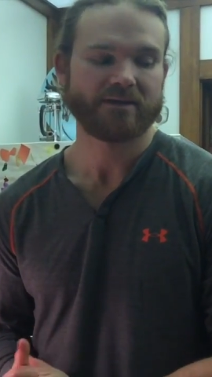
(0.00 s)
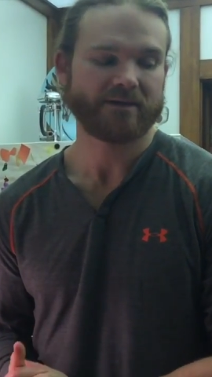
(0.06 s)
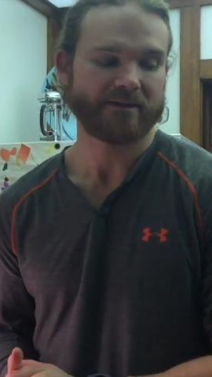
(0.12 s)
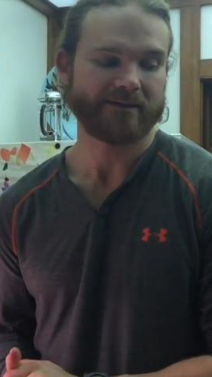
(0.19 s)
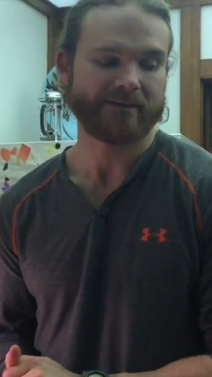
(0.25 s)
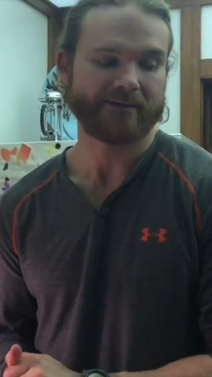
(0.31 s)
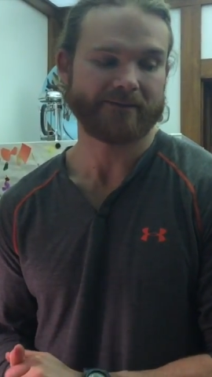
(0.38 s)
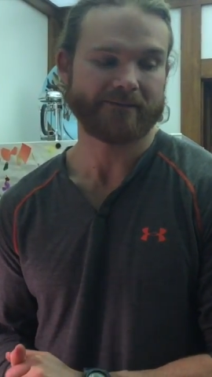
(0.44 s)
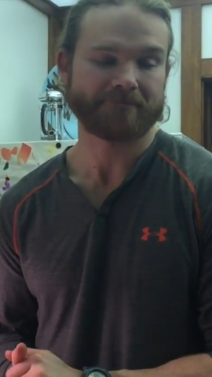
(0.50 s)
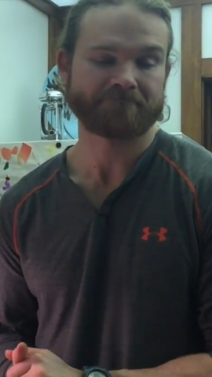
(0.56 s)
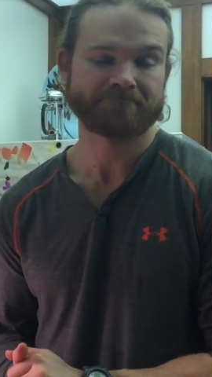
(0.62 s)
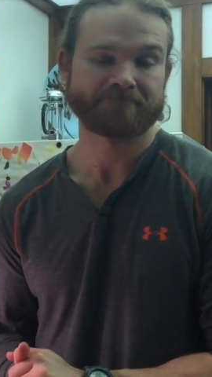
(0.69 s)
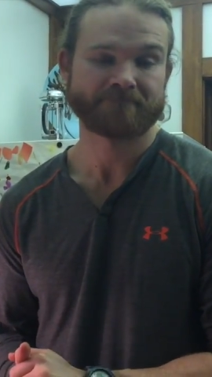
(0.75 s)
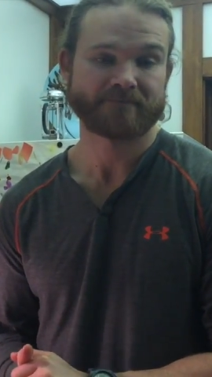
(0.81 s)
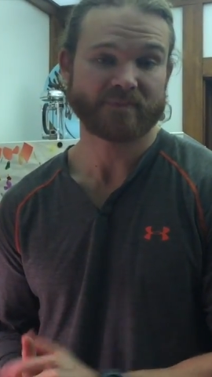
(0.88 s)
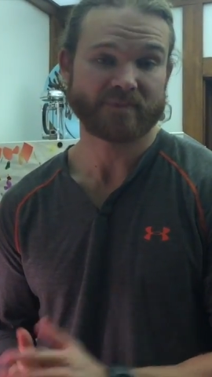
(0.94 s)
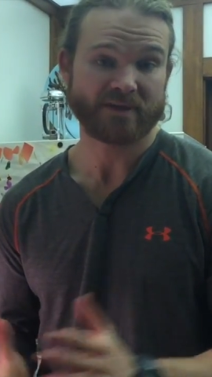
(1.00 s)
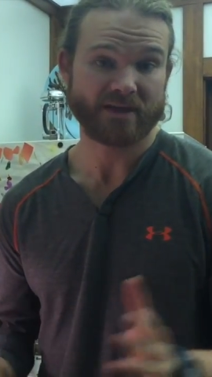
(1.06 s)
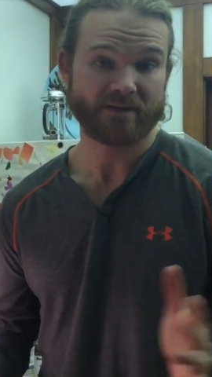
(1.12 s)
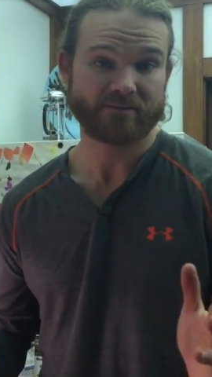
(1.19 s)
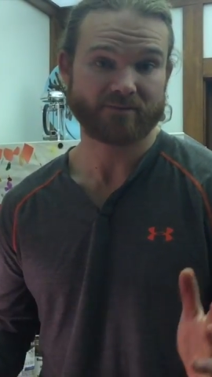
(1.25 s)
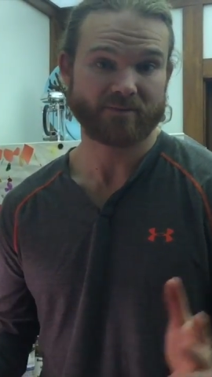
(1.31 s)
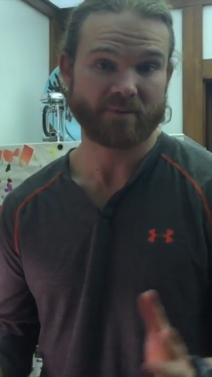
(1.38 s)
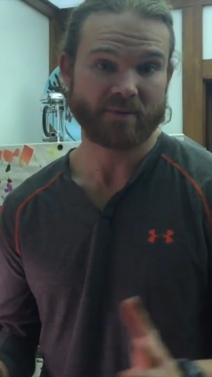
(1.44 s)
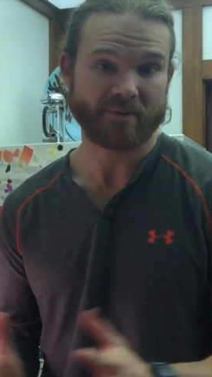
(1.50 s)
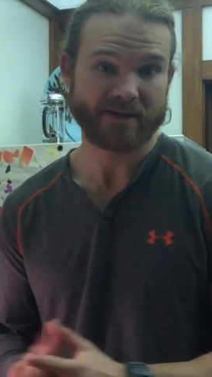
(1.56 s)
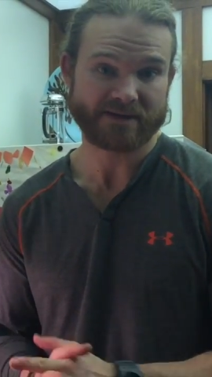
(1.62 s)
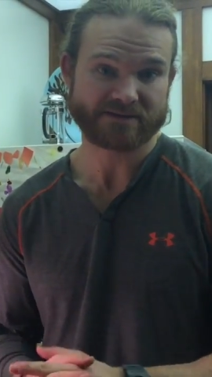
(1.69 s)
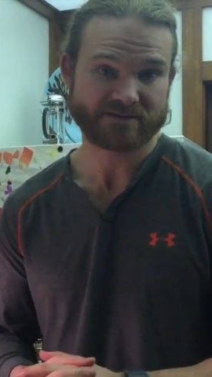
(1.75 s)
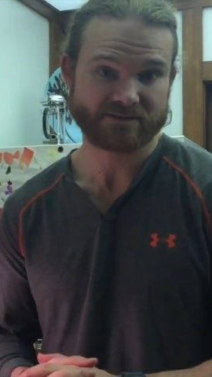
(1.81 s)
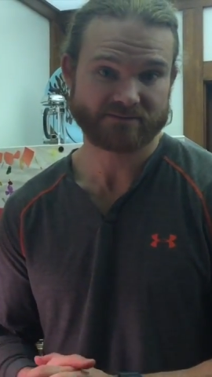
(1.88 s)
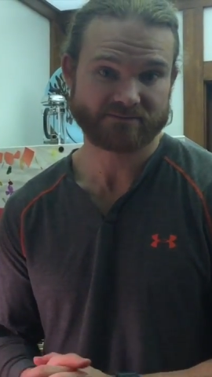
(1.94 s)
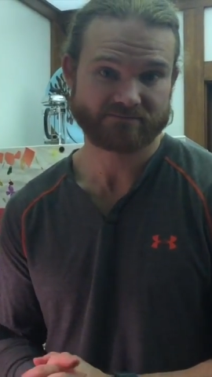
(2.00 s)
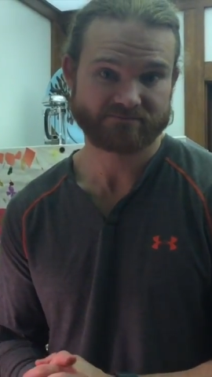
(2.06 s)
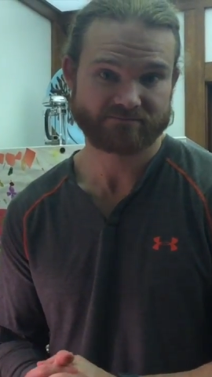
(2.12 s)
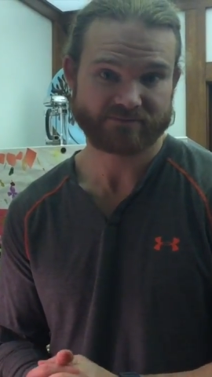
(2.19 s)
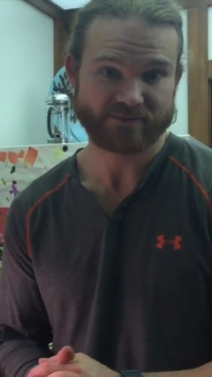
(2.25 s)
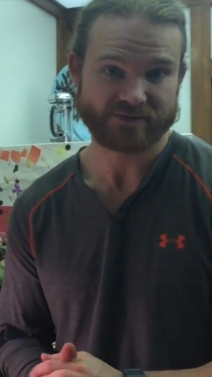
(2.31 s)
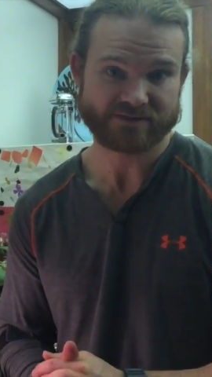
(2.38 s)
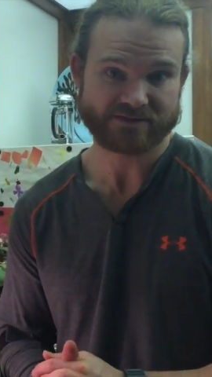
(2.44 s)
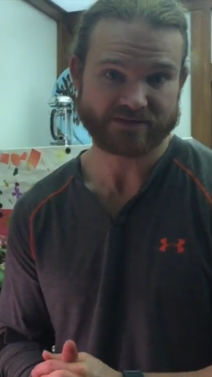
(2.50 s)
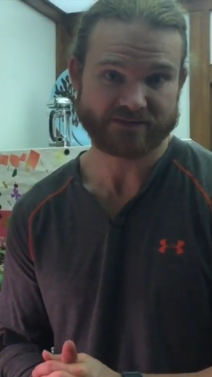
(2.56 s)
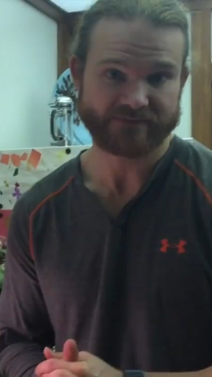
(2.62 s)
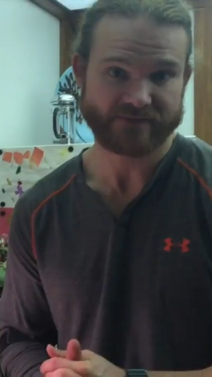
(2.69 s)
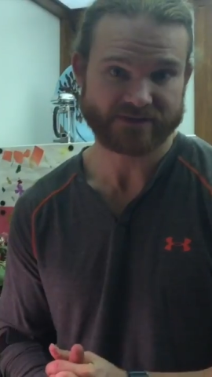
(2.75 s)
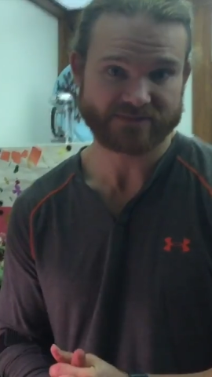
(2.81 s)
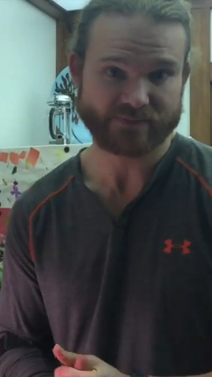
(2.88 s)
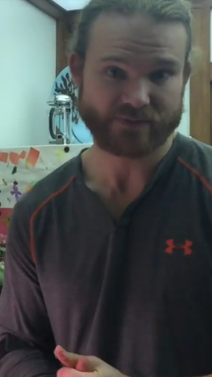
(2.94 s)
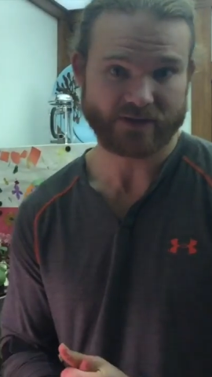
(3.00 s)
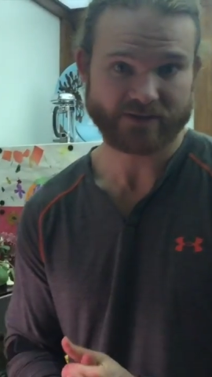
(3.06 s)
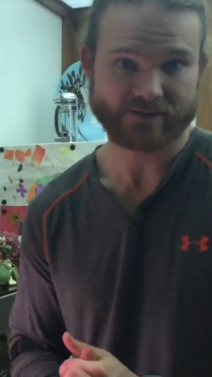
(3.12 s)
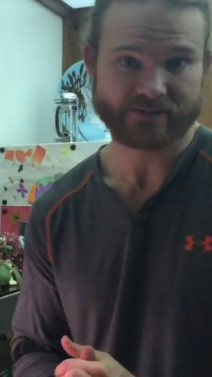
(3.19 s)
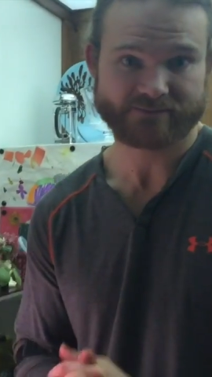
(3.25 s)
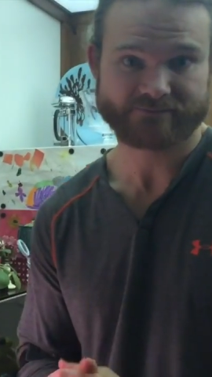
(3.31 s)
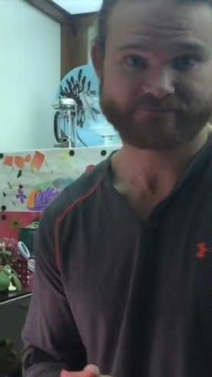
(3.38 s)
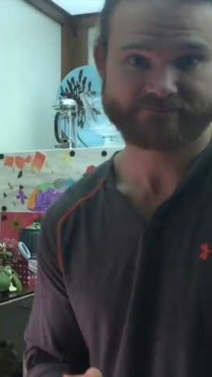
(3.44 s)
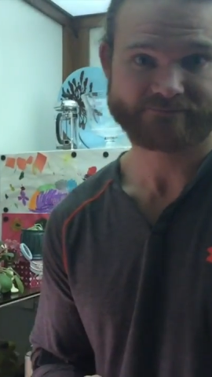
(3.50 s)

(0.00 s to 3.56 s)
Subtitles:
But yeah, we'll be back soon. You'll see the finished product.